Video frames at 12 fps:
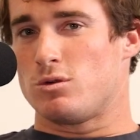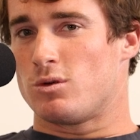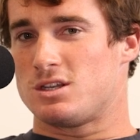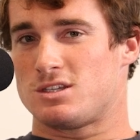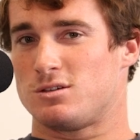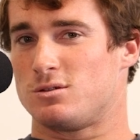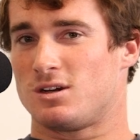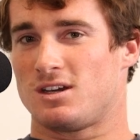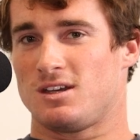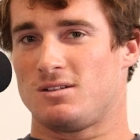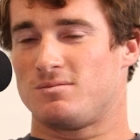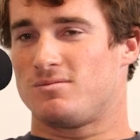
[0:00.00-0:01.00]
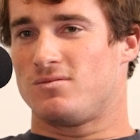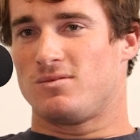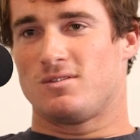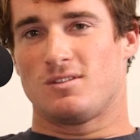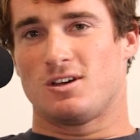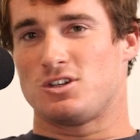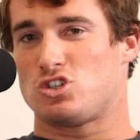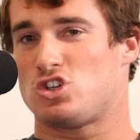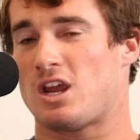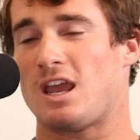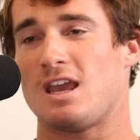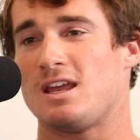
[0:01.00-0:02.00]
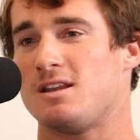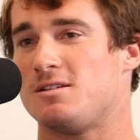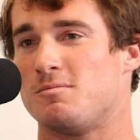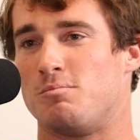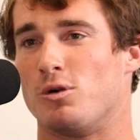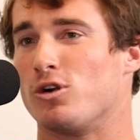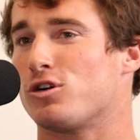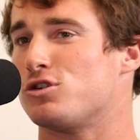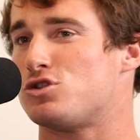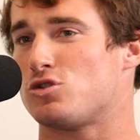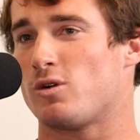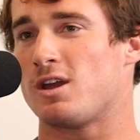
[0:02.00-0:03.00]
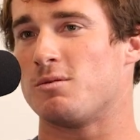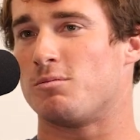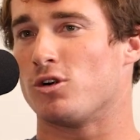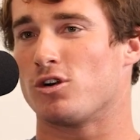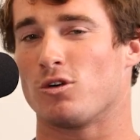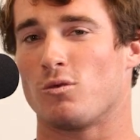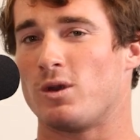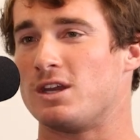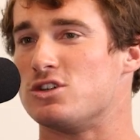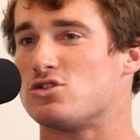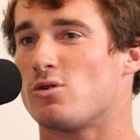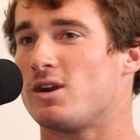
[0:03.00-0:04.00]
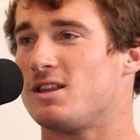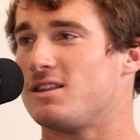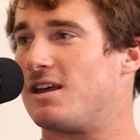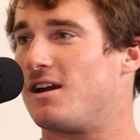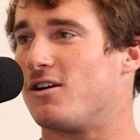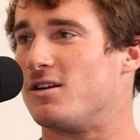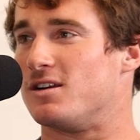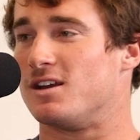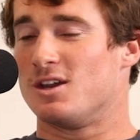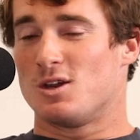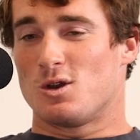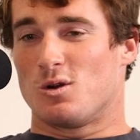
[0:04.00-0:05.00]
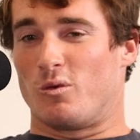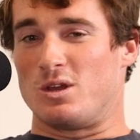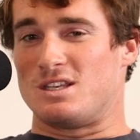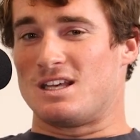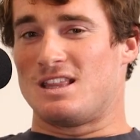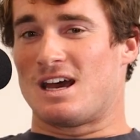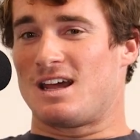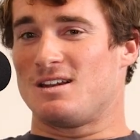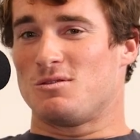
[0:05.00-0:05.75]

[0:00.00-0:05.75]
We went to a chain burger wing joint there, and we did